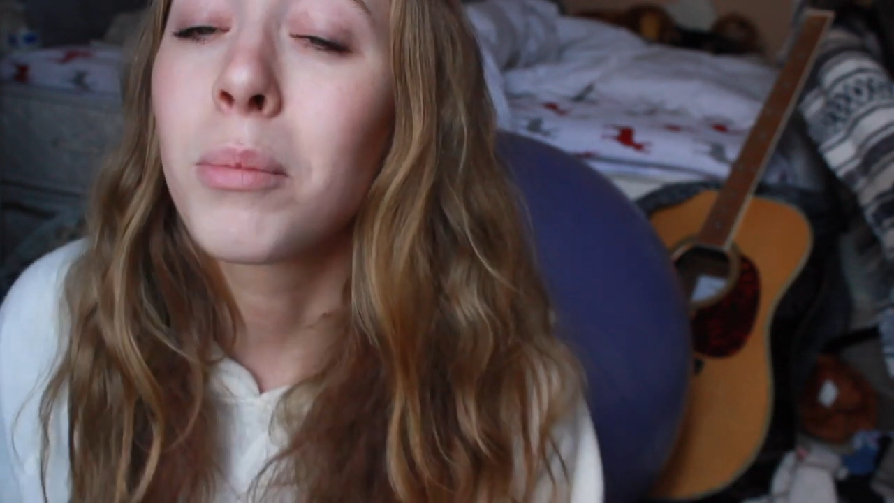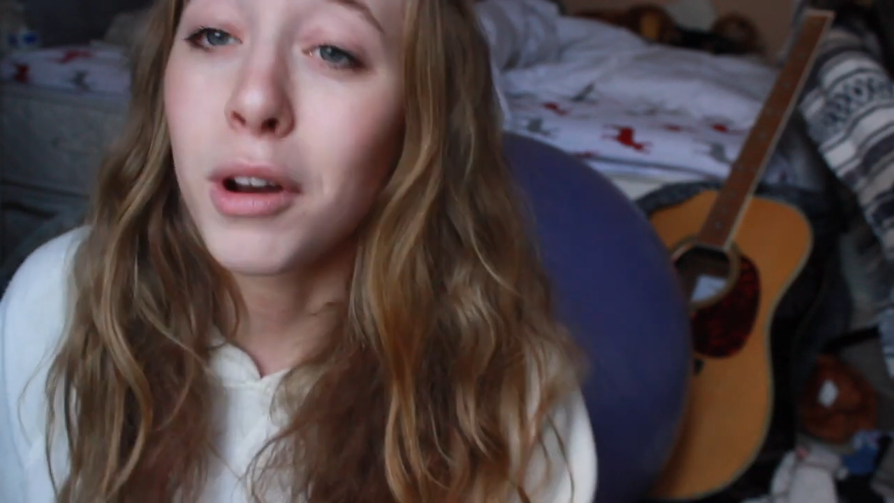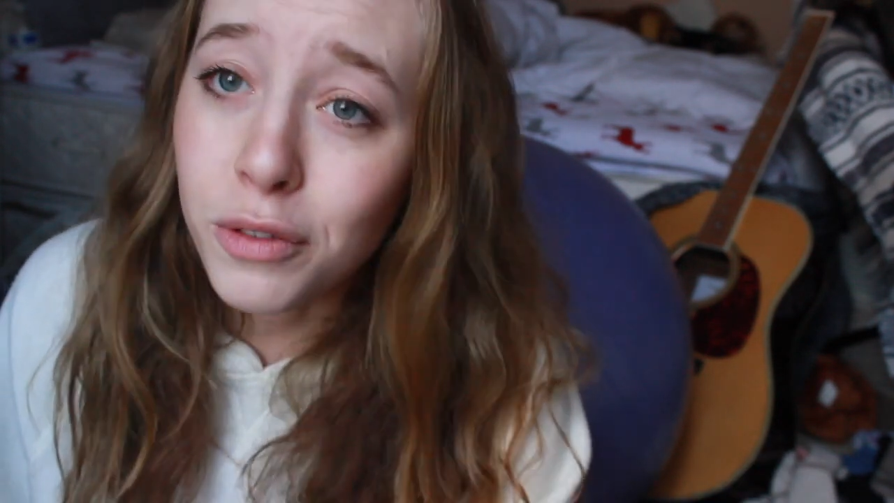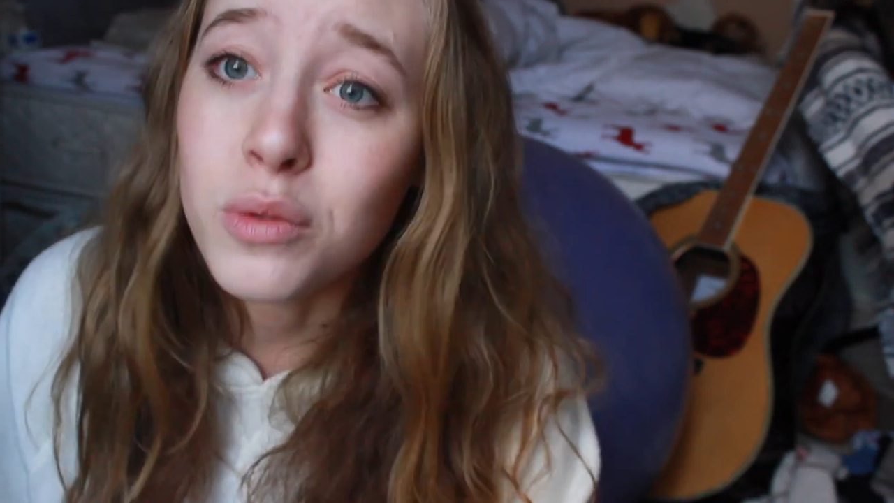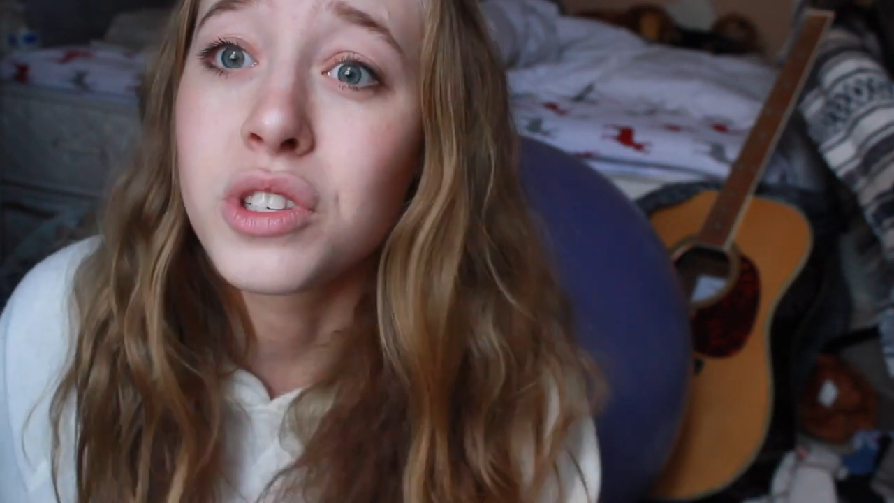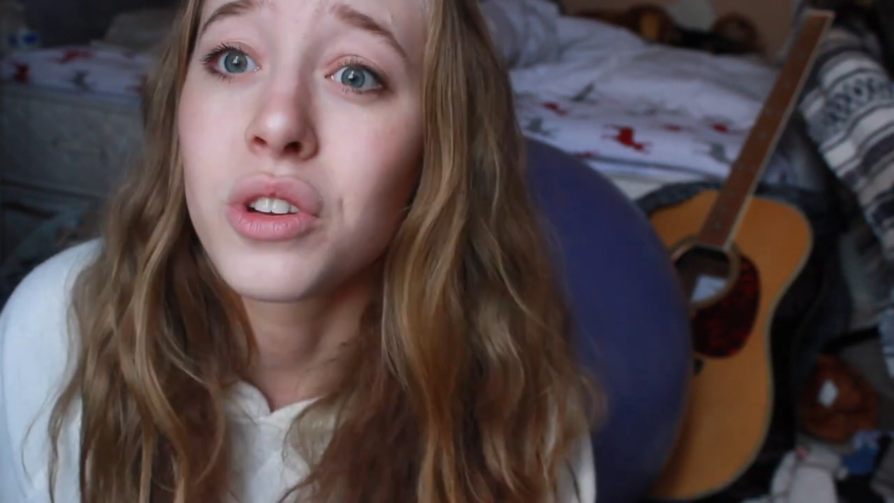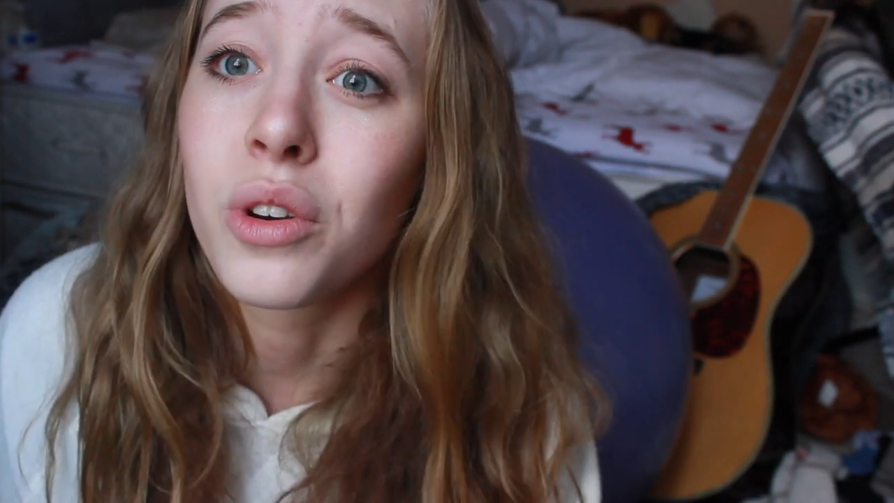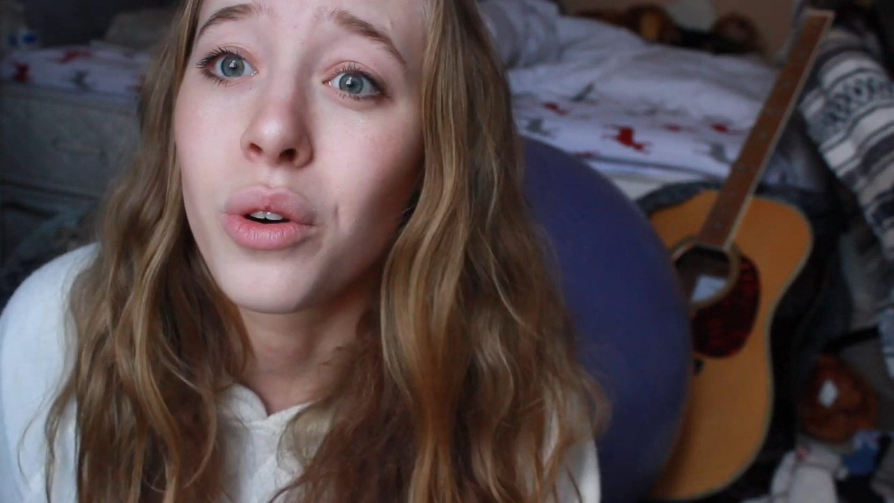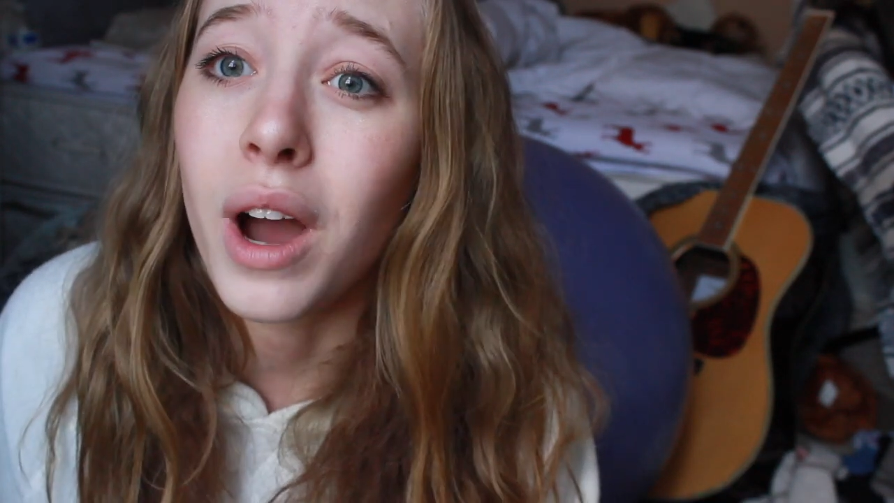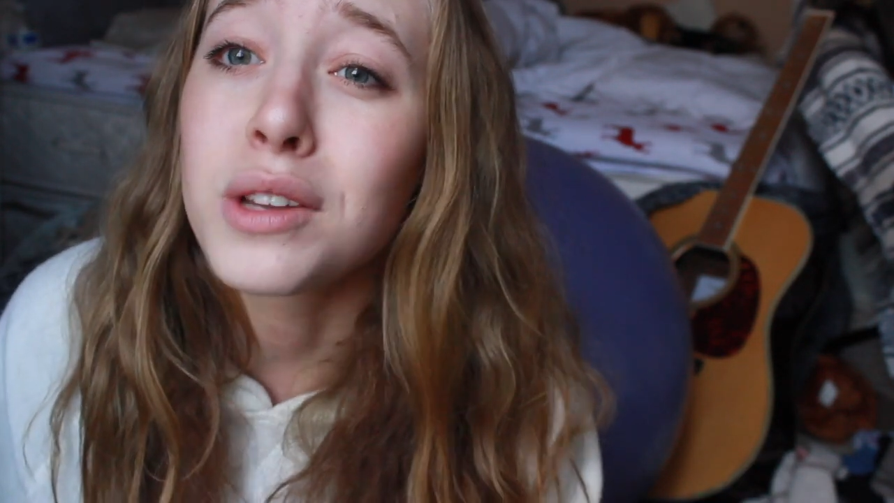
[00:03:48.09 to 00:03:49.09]
but if you
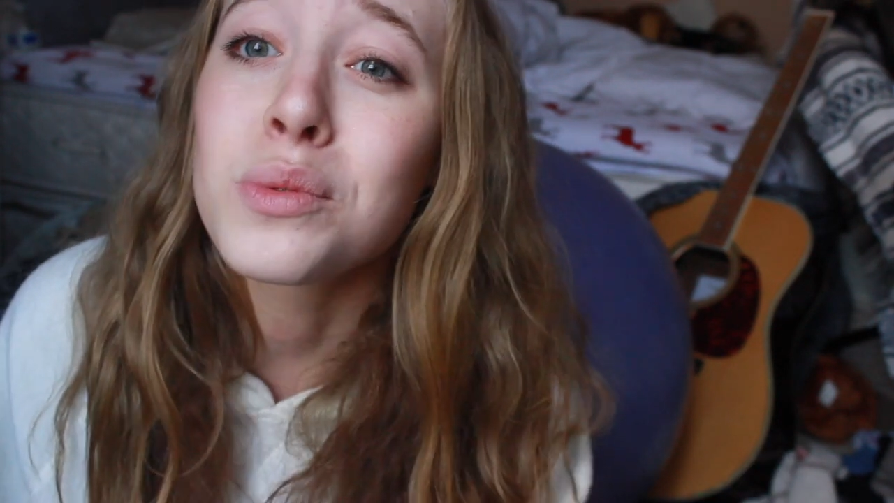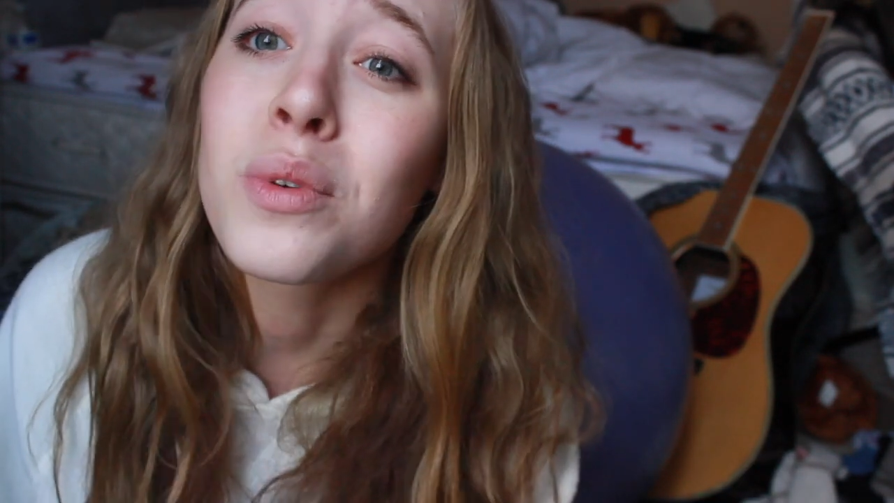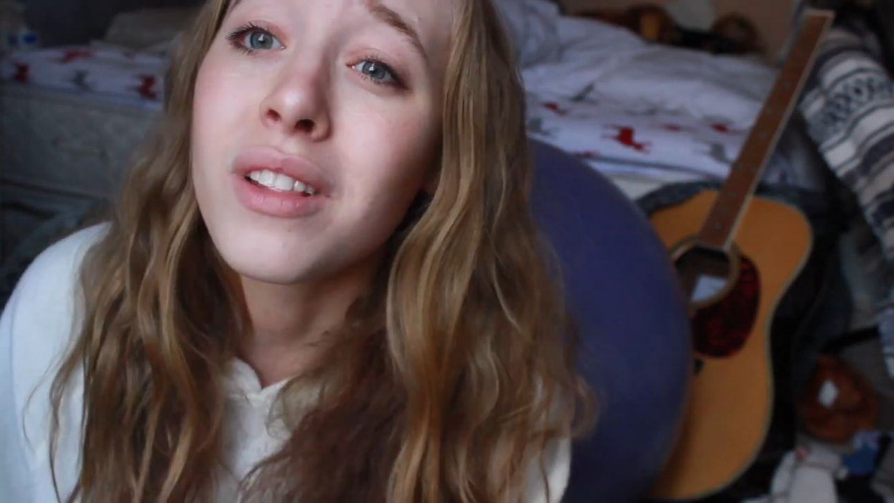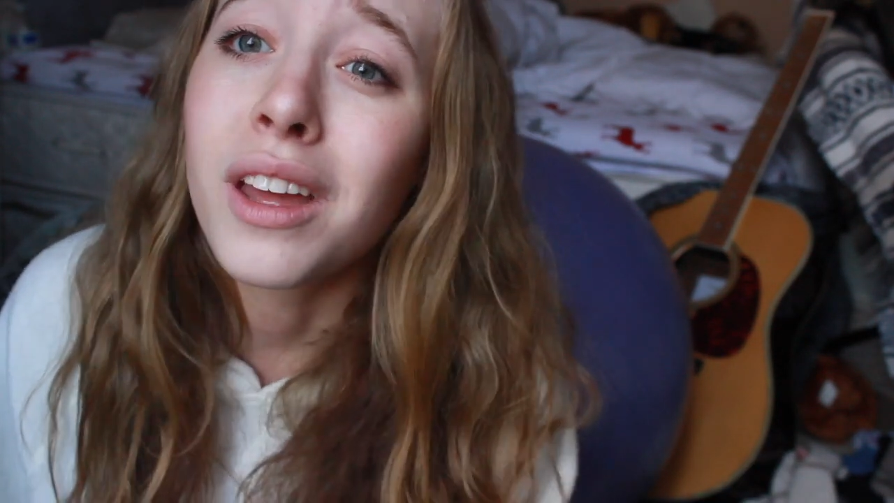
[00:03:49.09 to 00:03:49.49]
do, I just want